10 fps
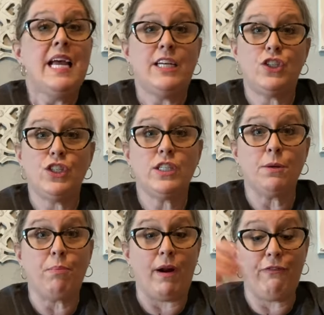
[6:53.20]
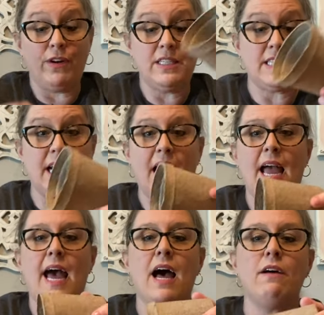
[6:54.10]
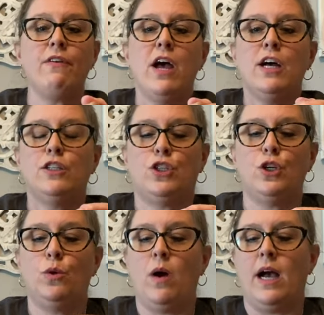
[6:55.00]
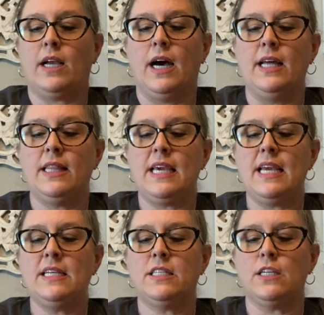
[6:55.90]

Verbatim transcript: It's just a preference that I have to cut these.